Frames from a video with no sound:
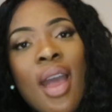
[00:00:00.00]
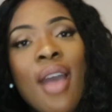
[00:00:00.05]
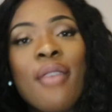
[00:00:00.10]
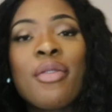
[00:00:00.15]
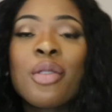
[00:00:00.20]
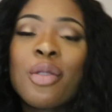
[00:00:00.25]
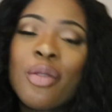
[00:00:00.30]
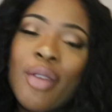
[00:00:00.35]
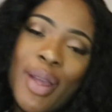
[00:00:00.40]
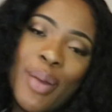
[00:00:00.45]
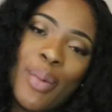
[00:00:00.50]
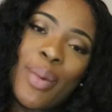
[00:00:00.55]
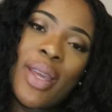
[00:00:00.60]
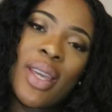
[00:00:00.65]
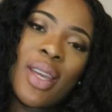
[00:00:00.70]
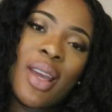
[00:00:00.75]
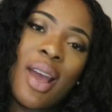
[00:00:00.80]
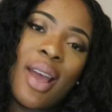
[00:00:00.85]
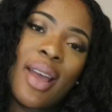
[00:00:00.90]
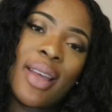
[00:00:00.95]
Have a great
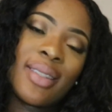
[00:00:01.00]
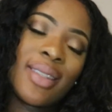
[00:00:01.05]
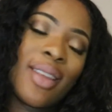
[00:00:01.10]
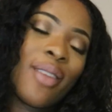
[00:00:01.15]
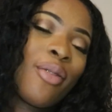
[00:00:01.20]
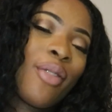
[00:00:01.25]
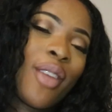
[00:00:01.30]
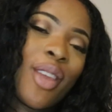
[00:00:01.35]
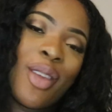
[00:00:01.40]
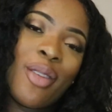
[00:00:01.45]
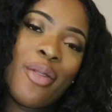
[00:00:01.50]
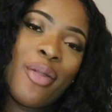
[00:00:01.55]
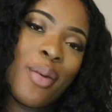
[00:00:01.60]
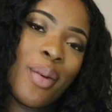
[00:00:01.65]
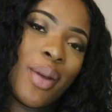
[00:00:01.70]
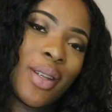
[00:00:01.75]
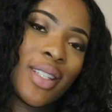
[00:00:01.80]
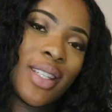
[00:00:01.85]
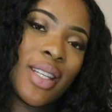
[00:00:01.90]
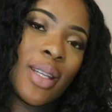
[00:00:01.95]
week, guys, and thank you
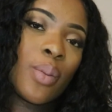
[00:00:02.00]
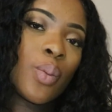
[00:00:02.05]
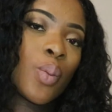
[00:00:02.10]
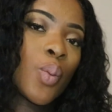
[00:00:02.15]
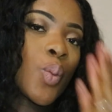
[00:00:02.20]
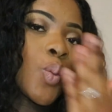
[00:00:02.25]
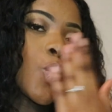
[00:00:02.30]
for watching.